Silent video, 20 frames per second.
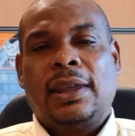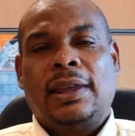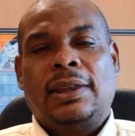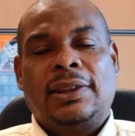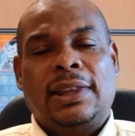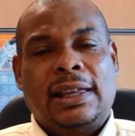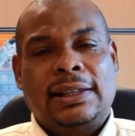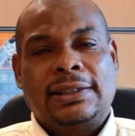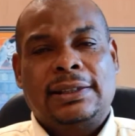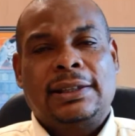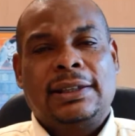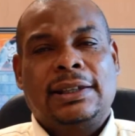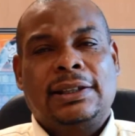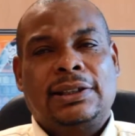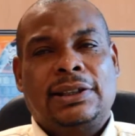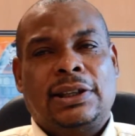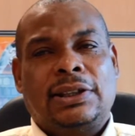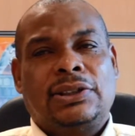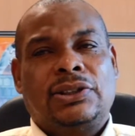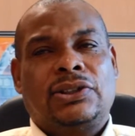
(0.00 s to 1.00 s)
That's the
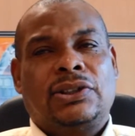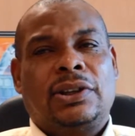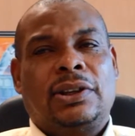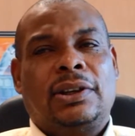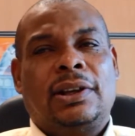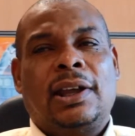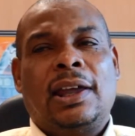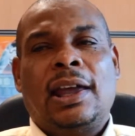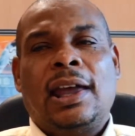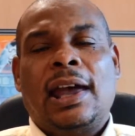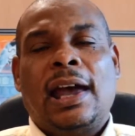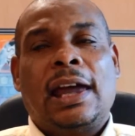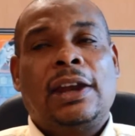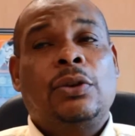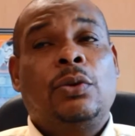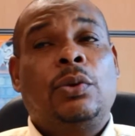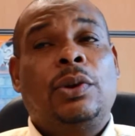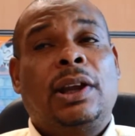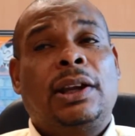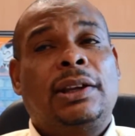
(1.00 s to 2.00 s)
intention. I
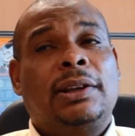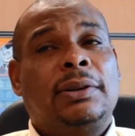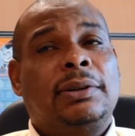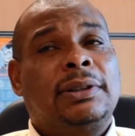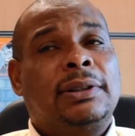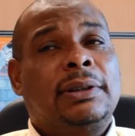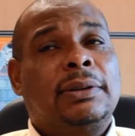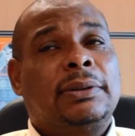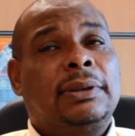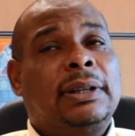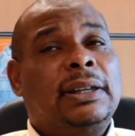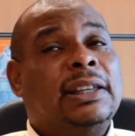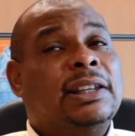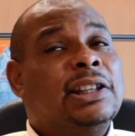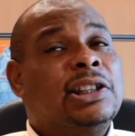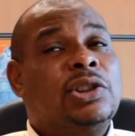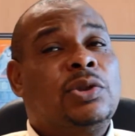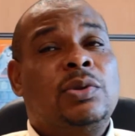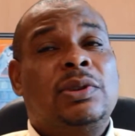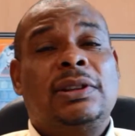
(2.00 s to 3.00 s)
know that the
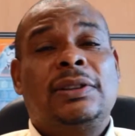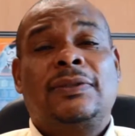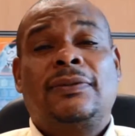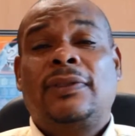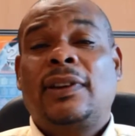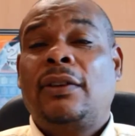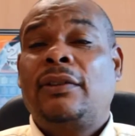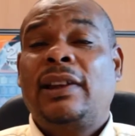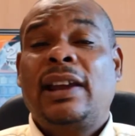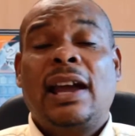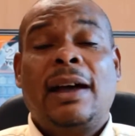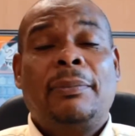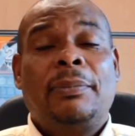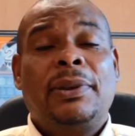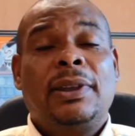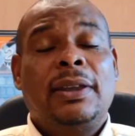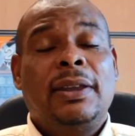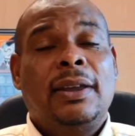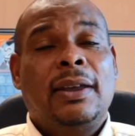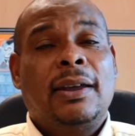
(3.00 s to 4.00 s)
industry is very
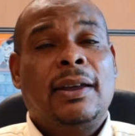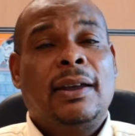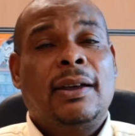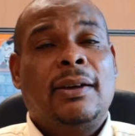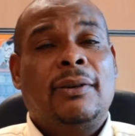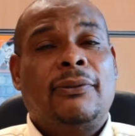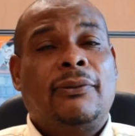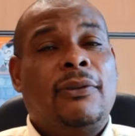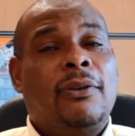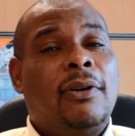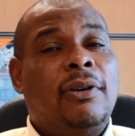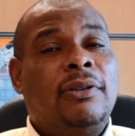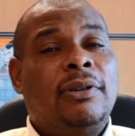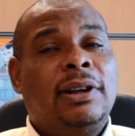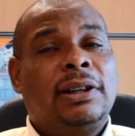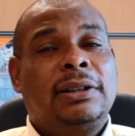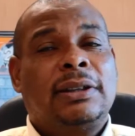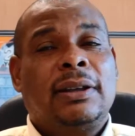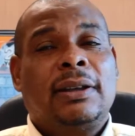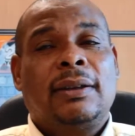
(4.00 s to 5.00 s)
happy for
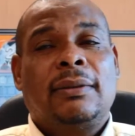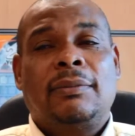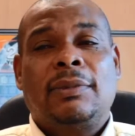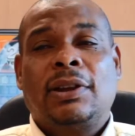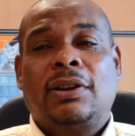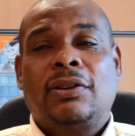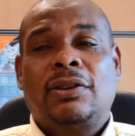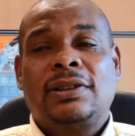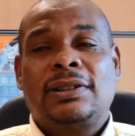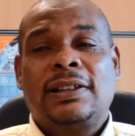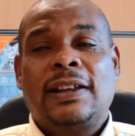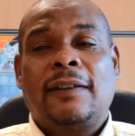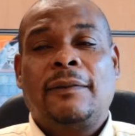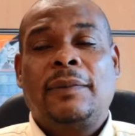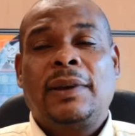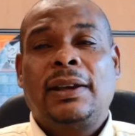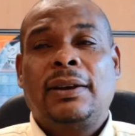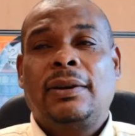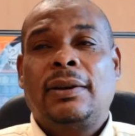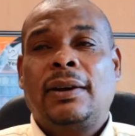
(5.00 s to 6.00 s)
it, because it
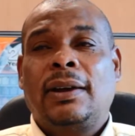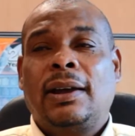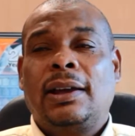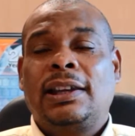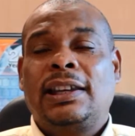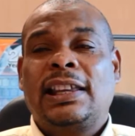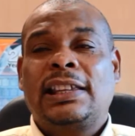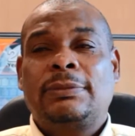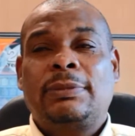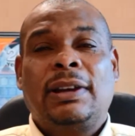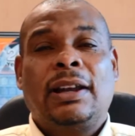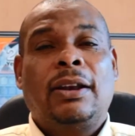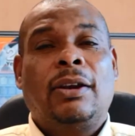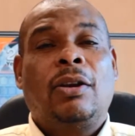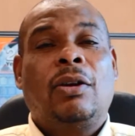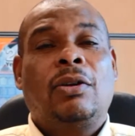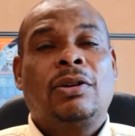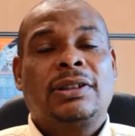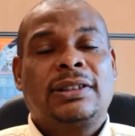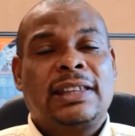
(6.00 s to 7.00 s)
has been a
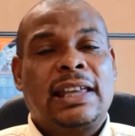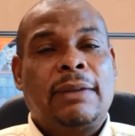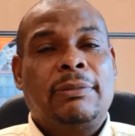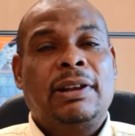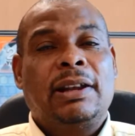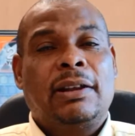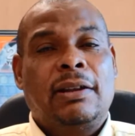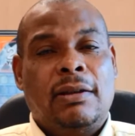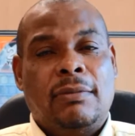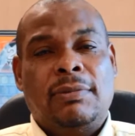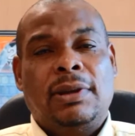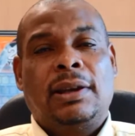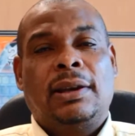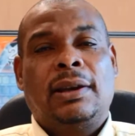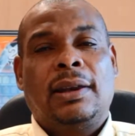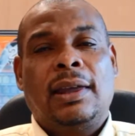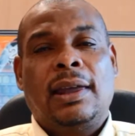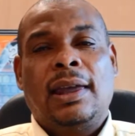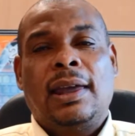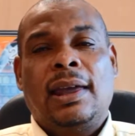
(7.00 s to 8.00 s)
long time in coming,
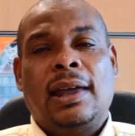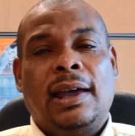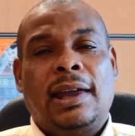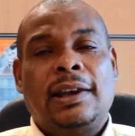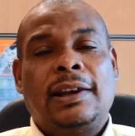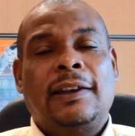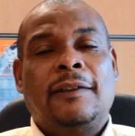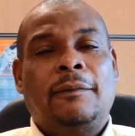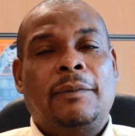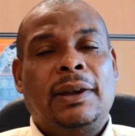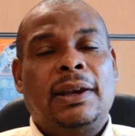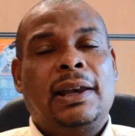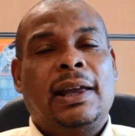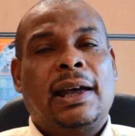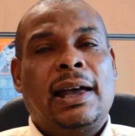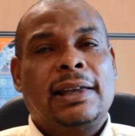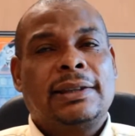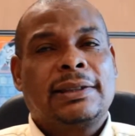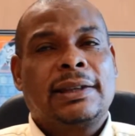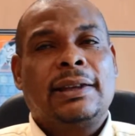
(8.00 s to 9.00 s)
and they've been
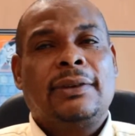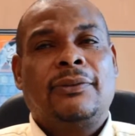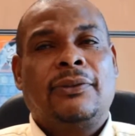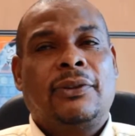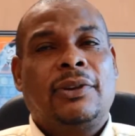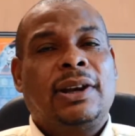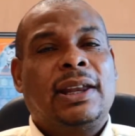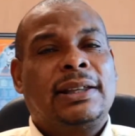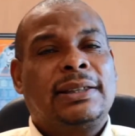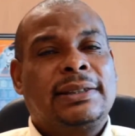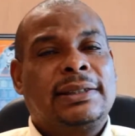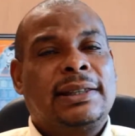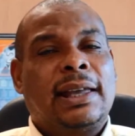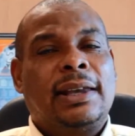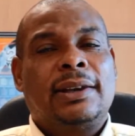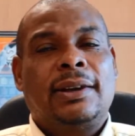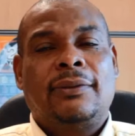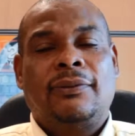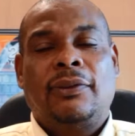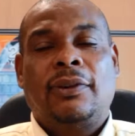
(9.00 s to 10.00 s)
asking for that
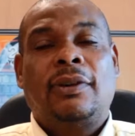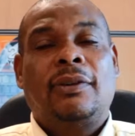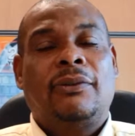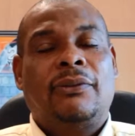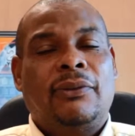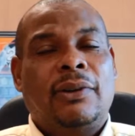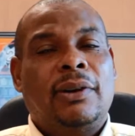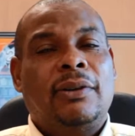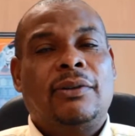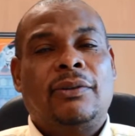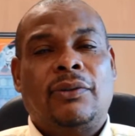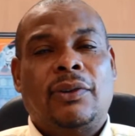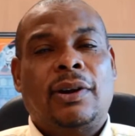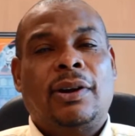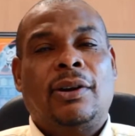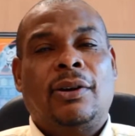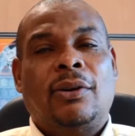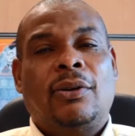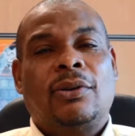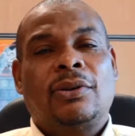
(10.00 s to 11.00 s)
standard for a very, very
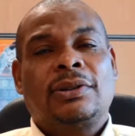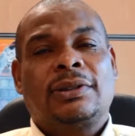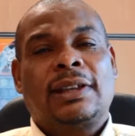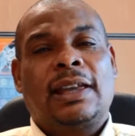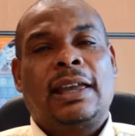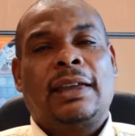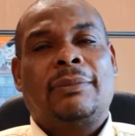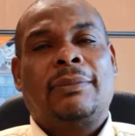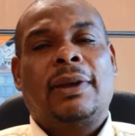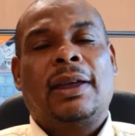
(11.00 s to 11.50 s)
long time.